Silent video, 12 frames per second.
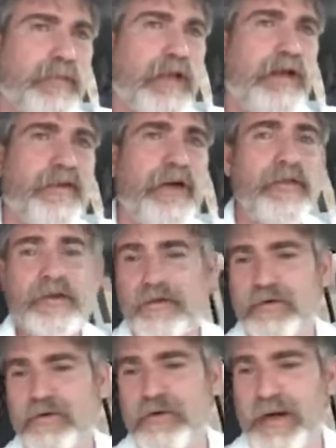another
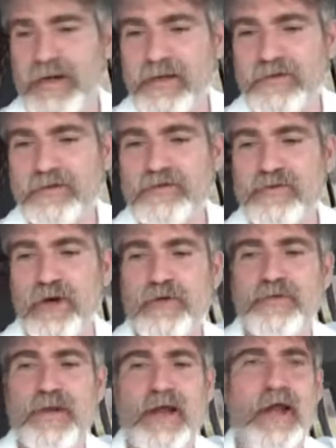great
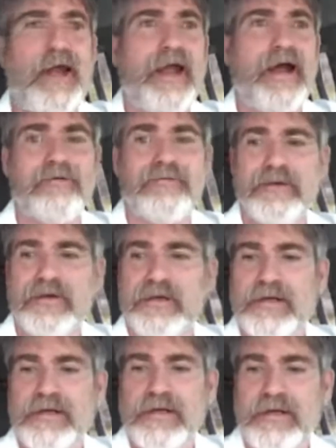concern that I have
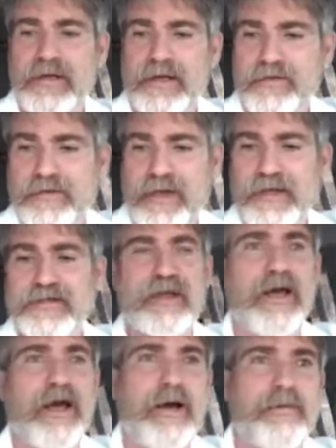is that,
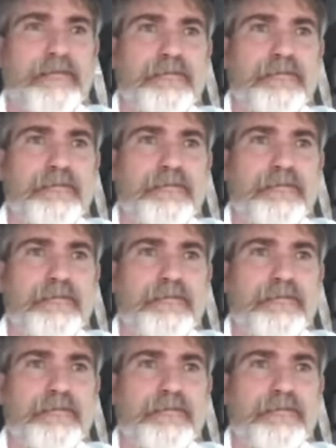um,